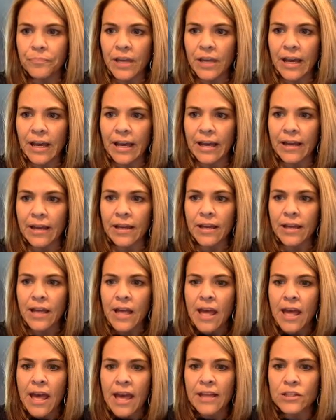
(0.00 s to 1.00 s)
Okay?
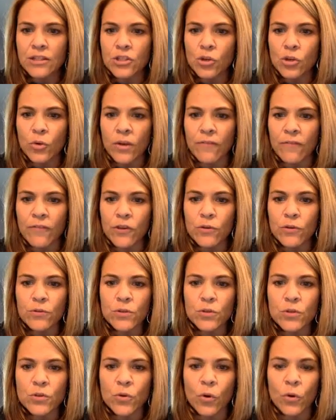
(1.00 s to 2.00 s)
And so if you
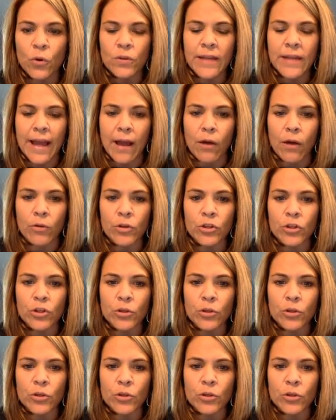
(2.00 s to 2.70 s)
scroll down,